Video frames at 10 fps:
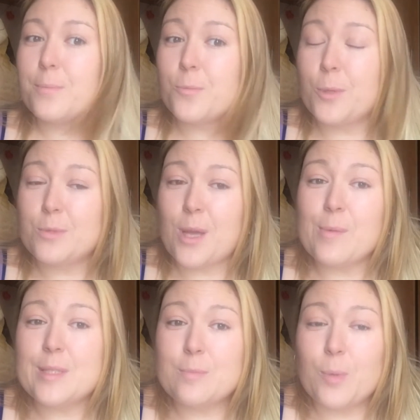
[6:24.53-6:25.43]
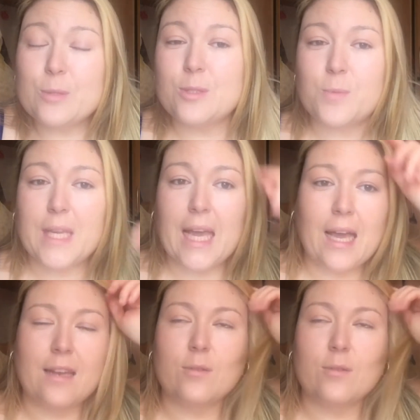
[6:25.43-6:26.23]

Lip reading: we was going as blonde as we can.